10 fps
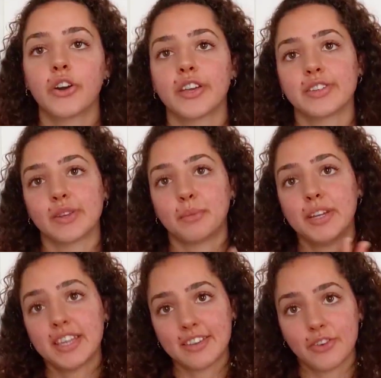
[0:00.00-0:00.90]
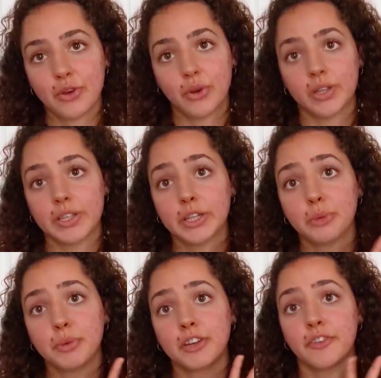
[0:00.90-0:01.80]
Okay, so I'm going to give you a
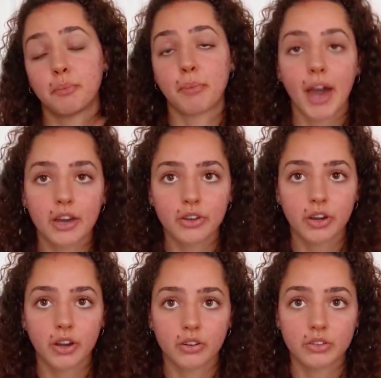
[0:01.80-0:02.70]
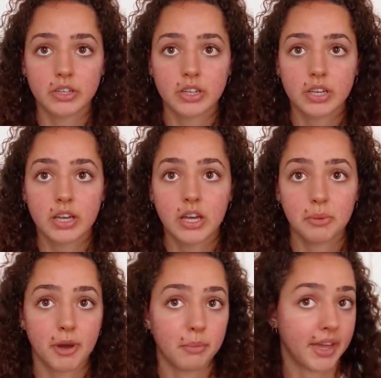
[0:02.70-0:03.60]
little bit of a background
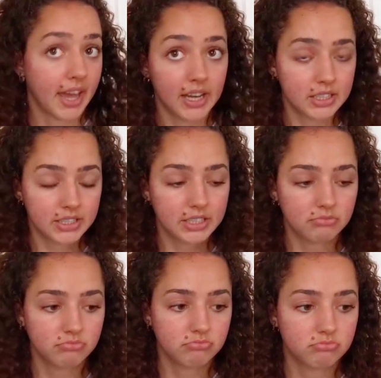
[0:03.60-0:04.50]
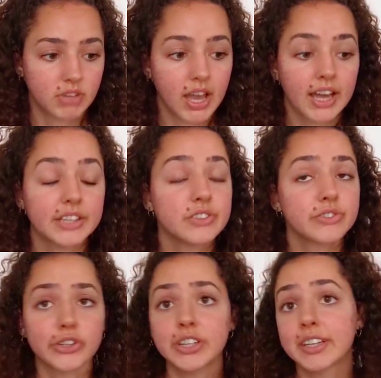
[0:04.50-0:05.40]
about my acne. I
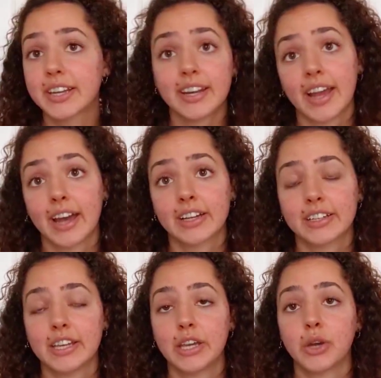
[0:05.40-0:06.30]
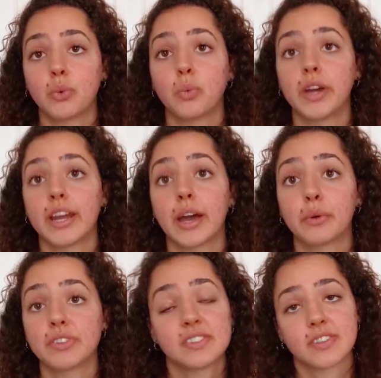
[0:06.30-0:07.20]
started getting acne when
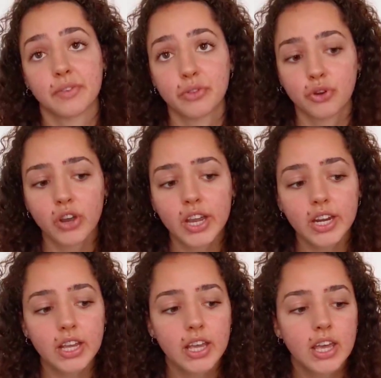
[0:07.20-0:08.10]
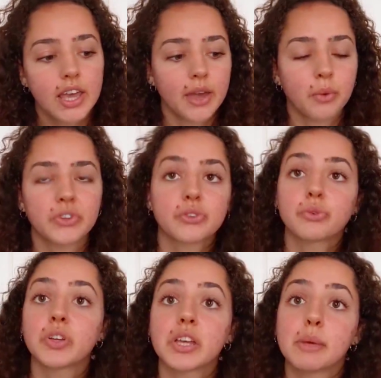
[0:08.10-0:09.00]
I was in 7th grade. It
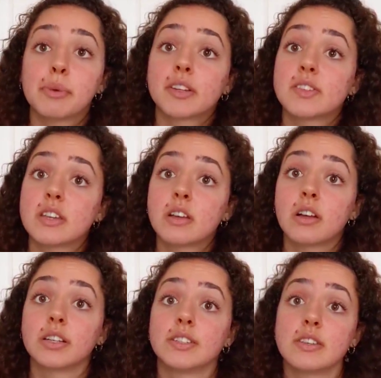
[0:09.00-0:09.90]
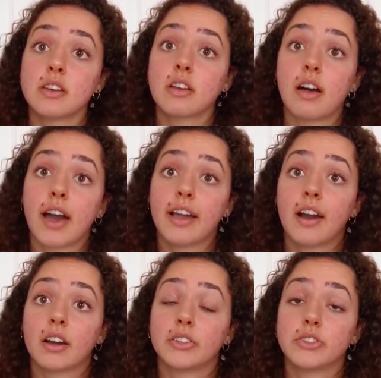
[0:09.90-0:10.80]
wasn't really a big deal until I
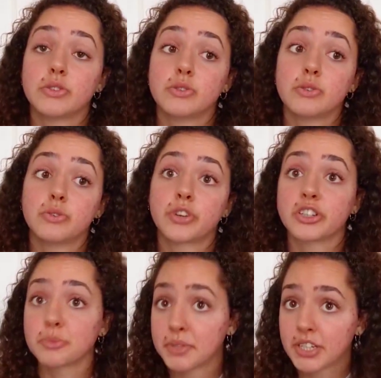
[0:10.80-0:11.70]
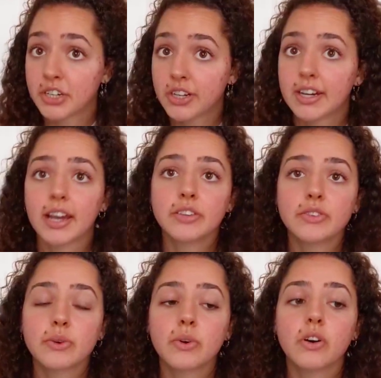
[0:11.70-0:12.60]
got to freshman year in high
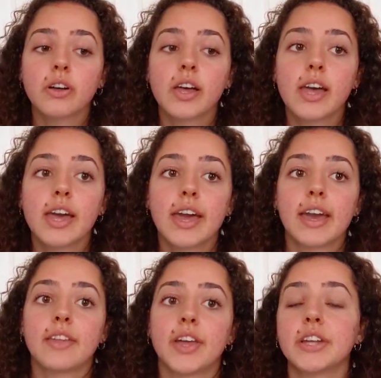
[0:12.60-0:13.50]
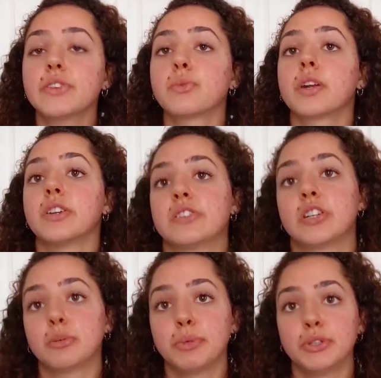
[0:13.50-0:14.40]
school, and that is when I
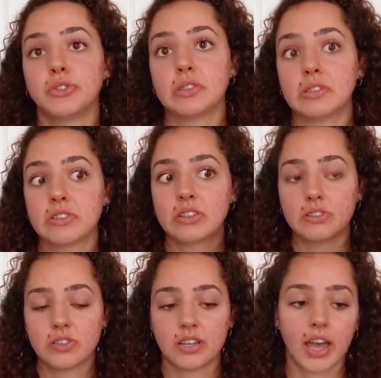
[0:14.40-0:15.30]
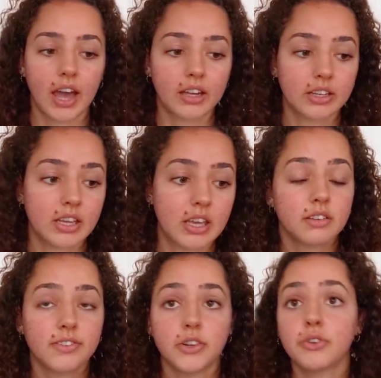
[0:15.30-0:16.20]
started producing cystic acne.
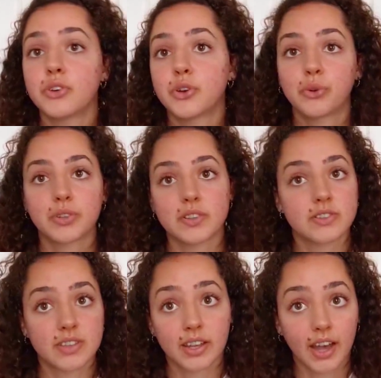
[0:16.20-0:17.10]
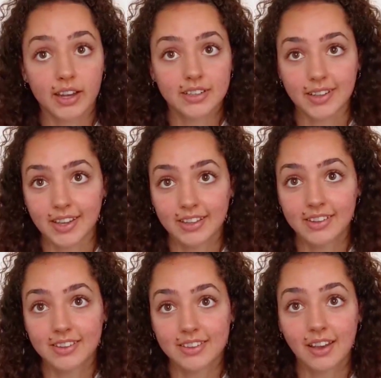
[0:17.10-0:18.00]
If you don't know what cystic acne
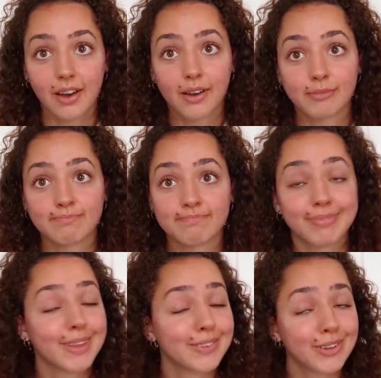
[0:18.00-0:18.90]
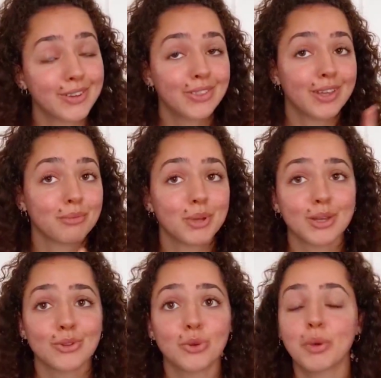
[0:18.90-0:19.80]
is, that's a good thing
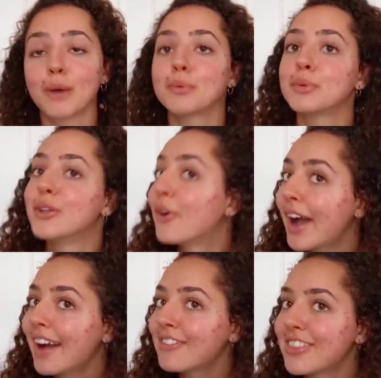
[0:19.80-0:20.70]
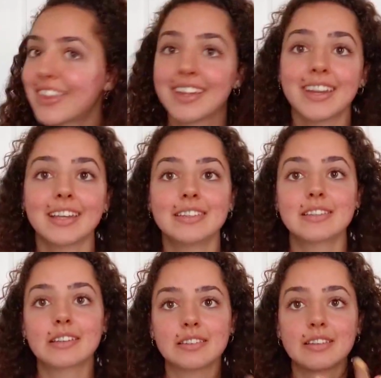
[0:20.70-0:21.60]
because you probably don't have it then. And